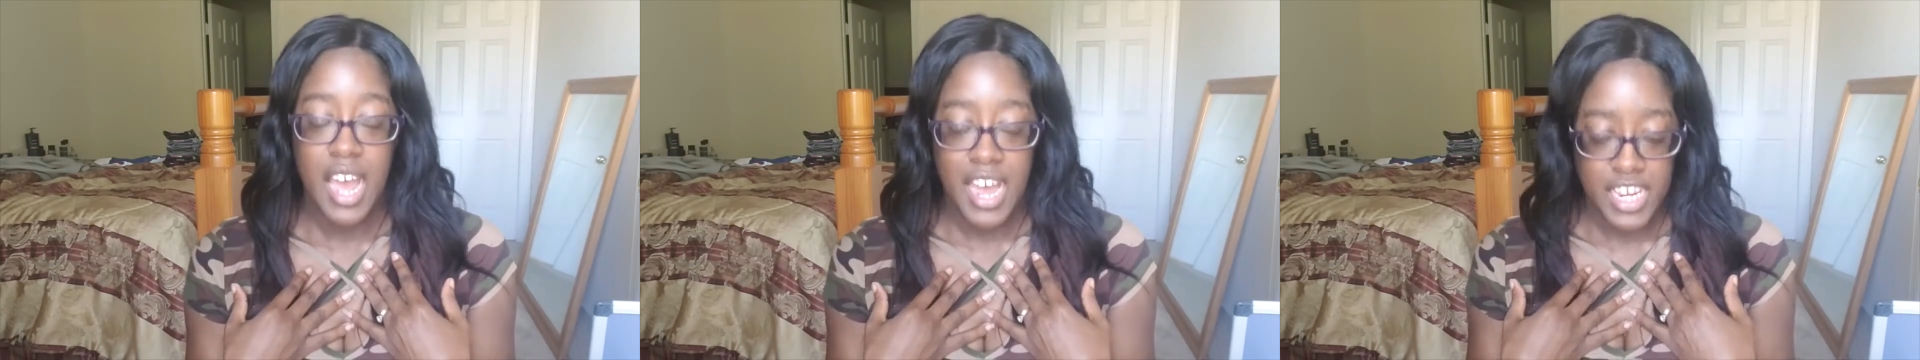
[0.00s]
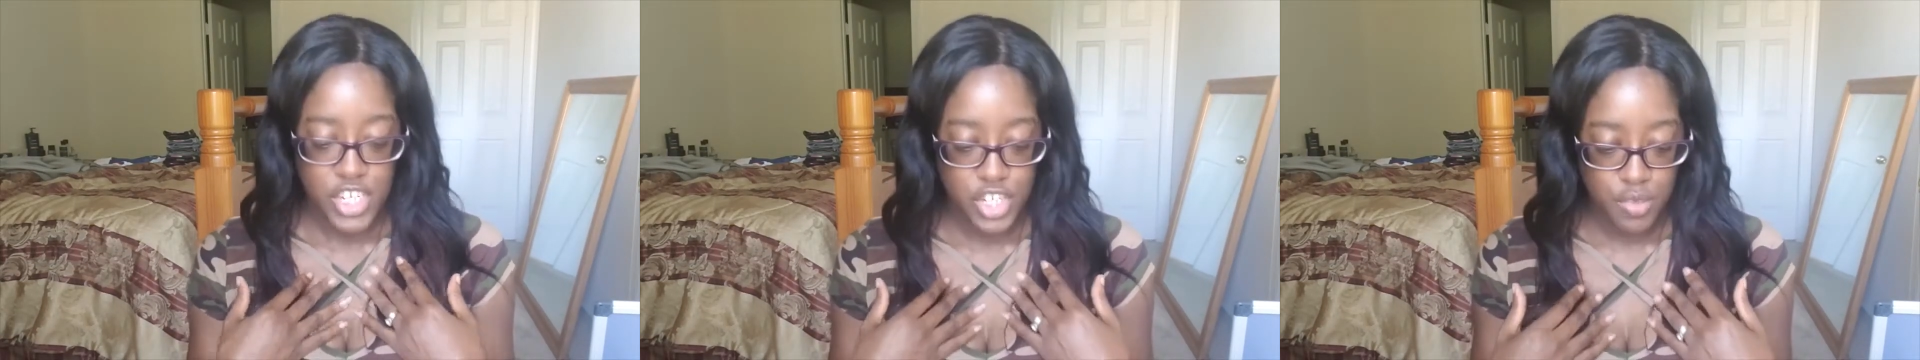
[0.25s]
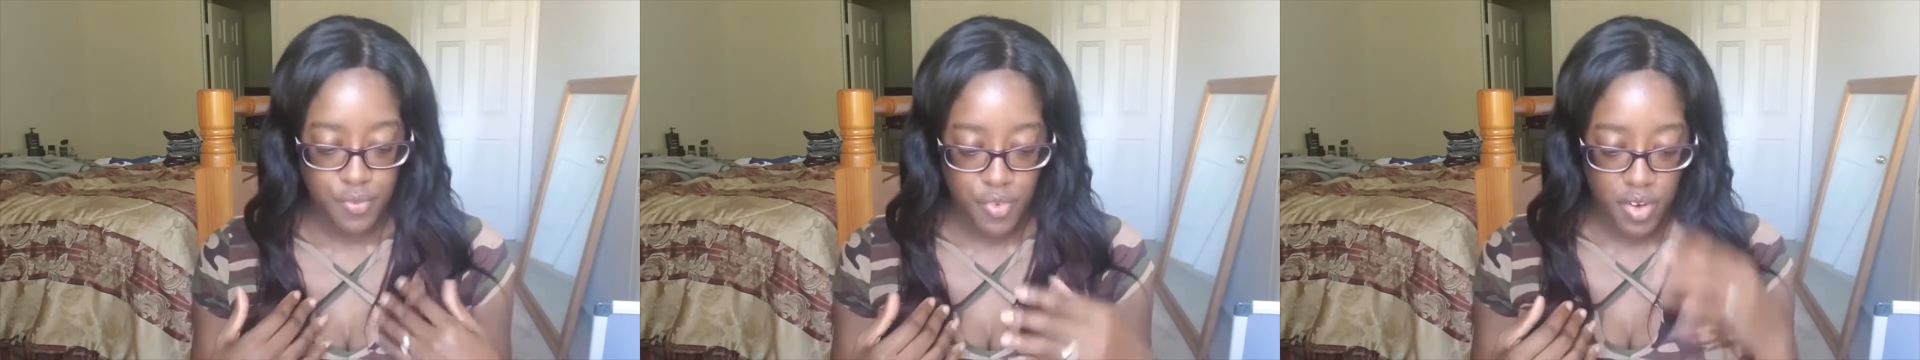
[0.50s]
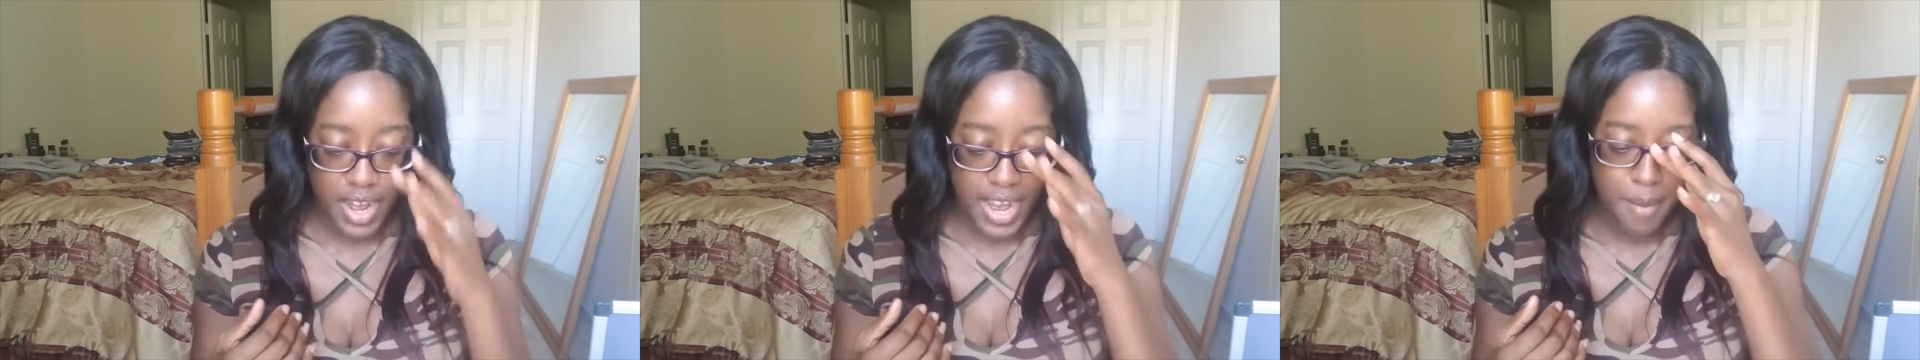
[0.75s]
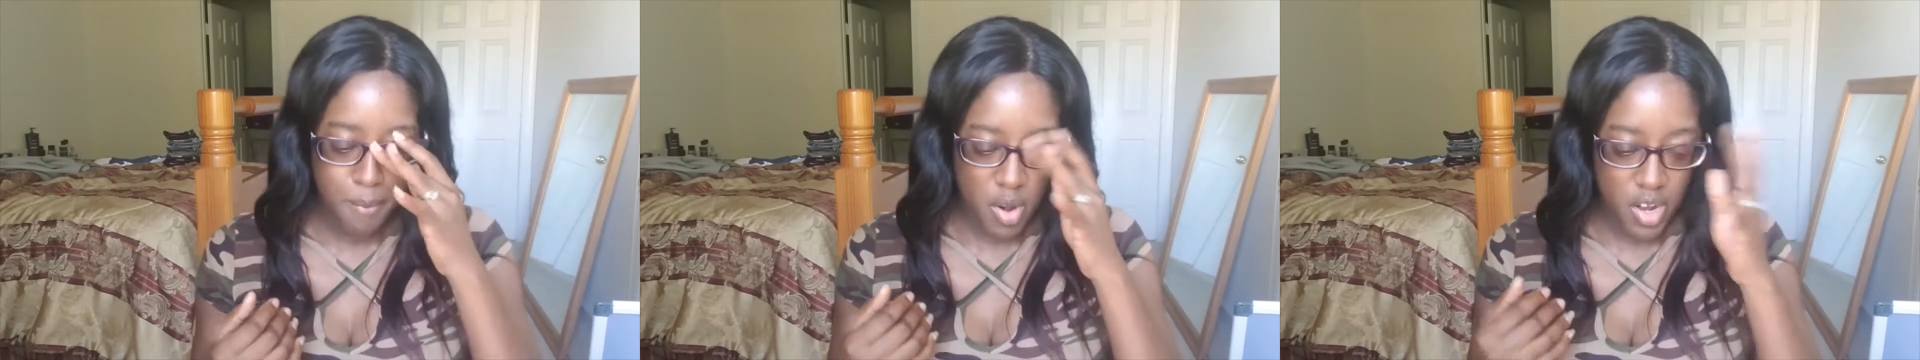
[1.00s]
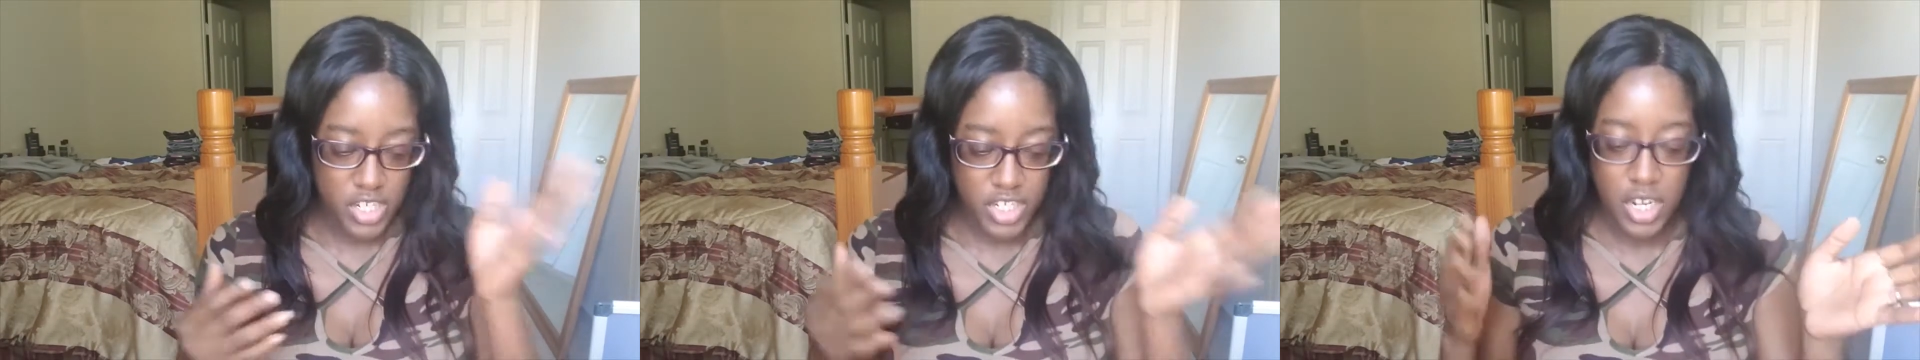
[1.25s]
I shoot for a
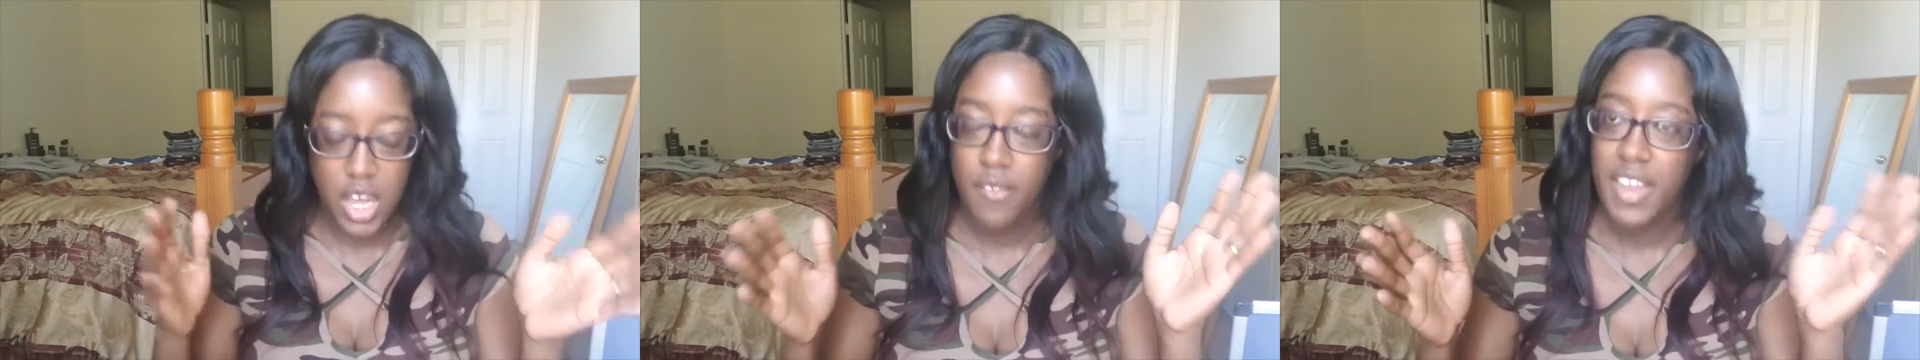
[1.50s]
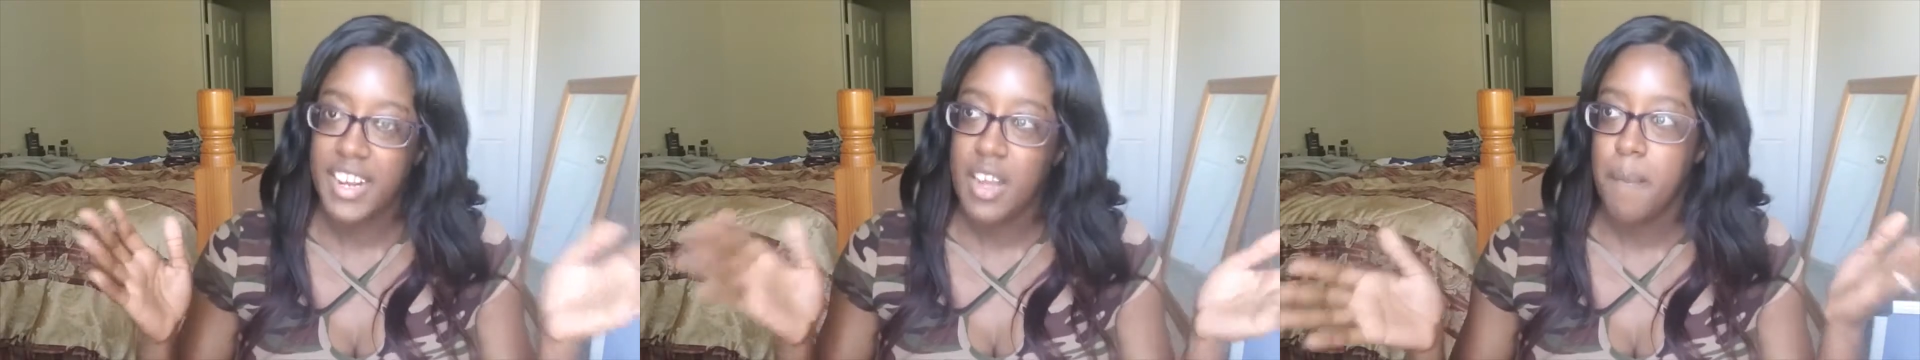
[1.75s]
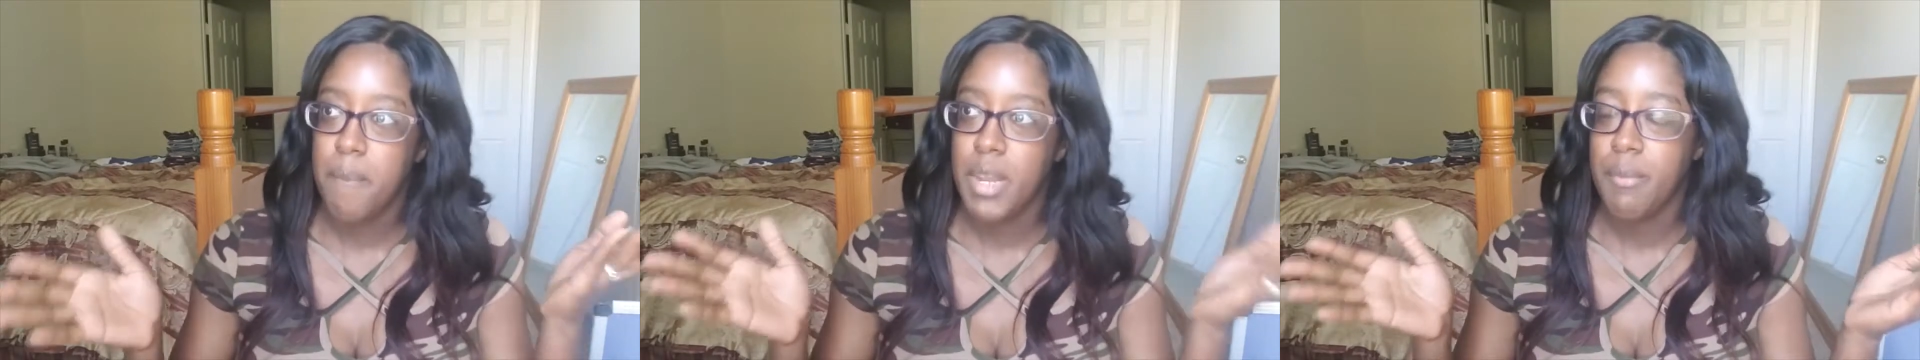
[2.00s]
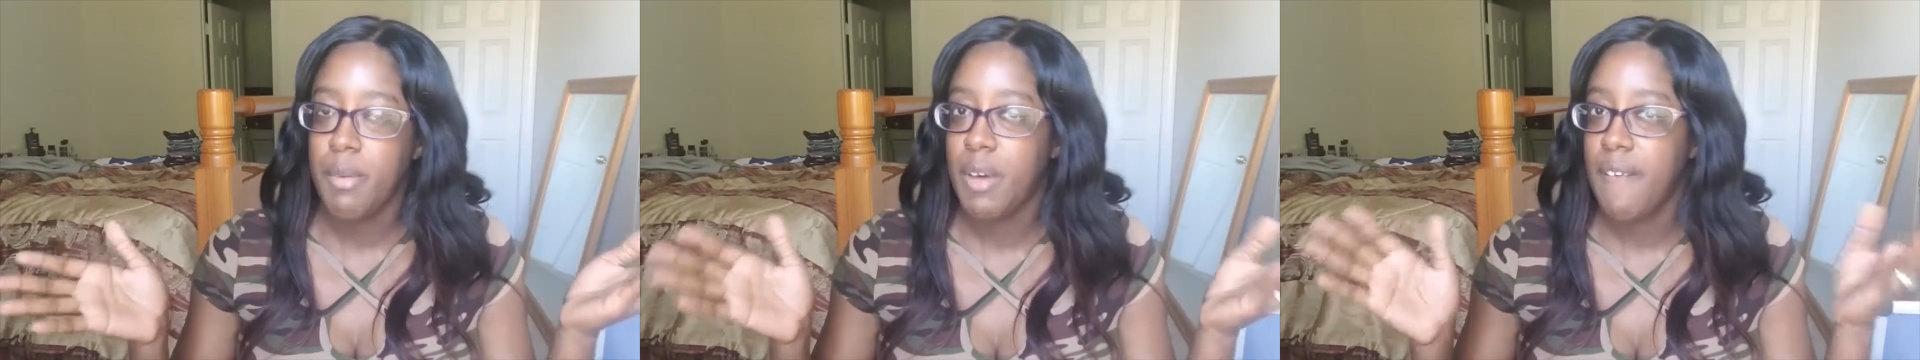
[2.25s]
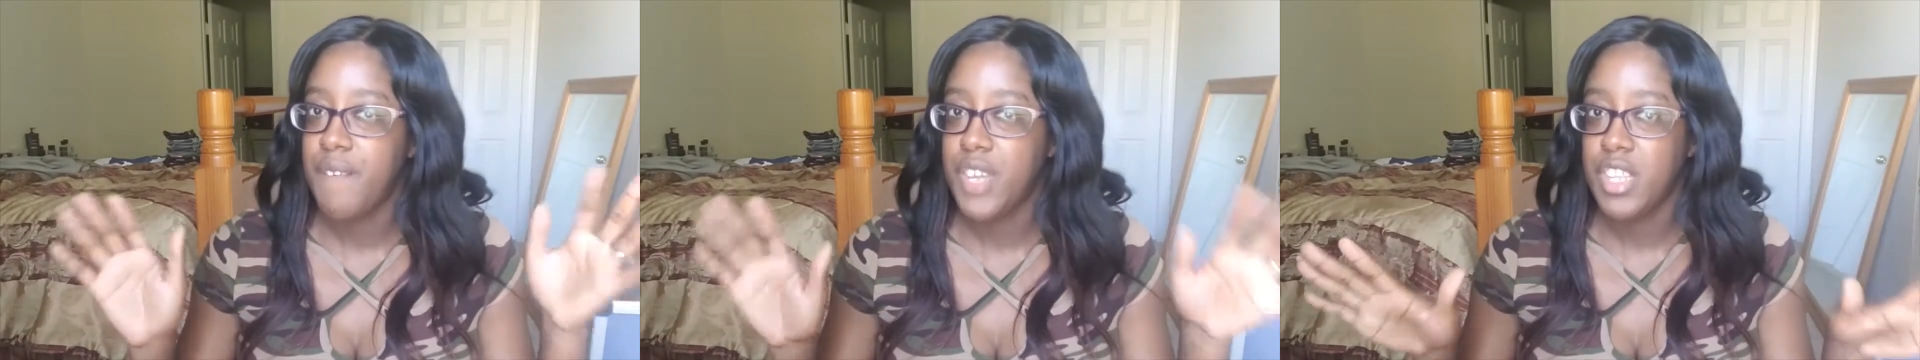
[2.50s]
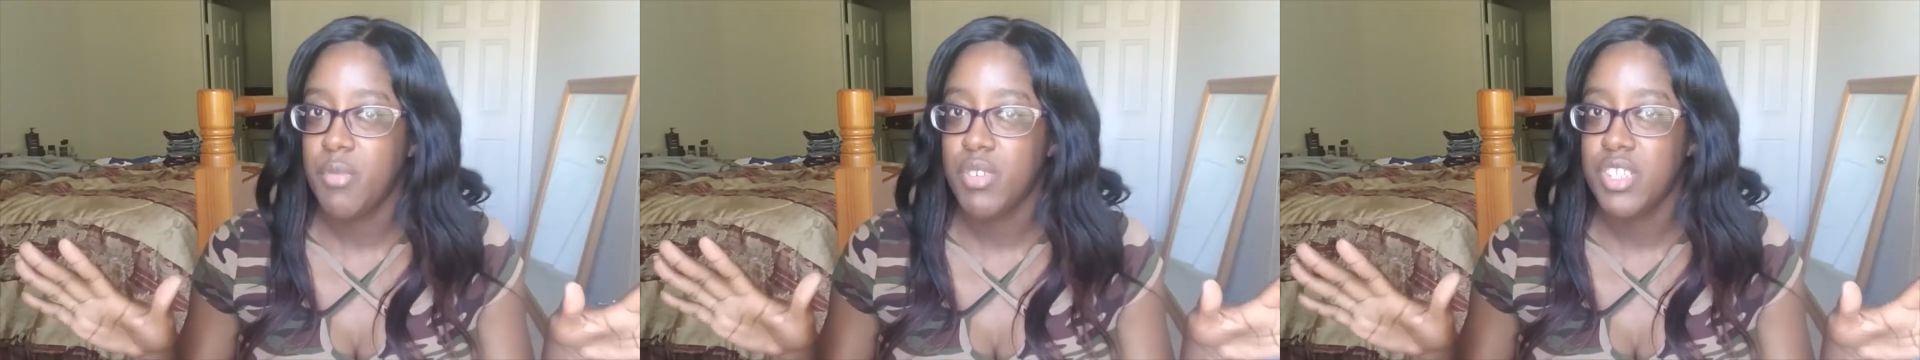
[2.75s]
margin of like a minimum of
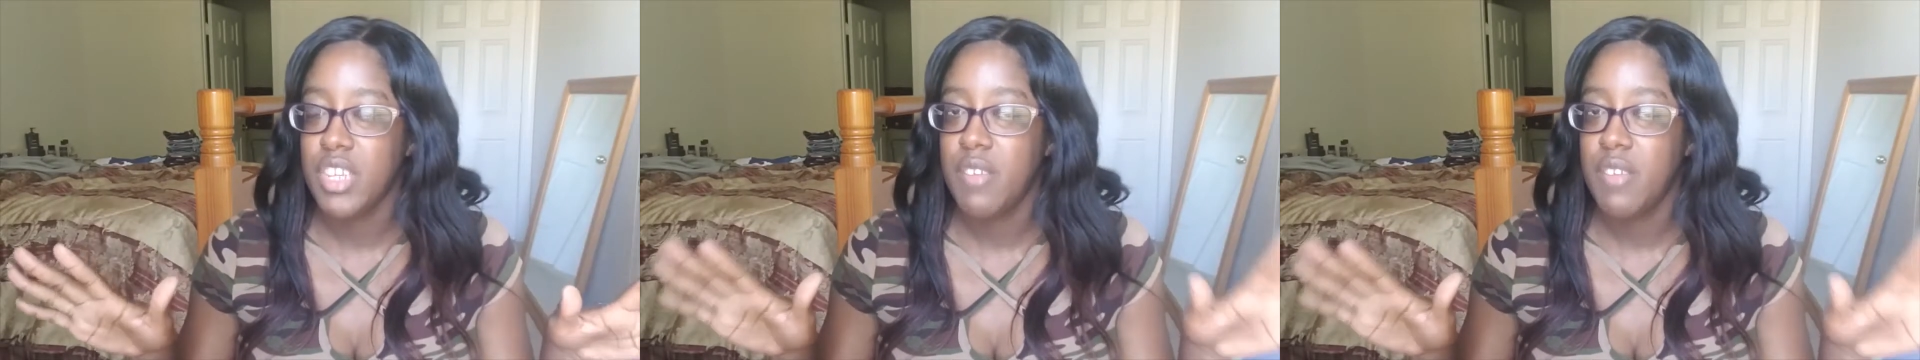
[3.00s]
50%.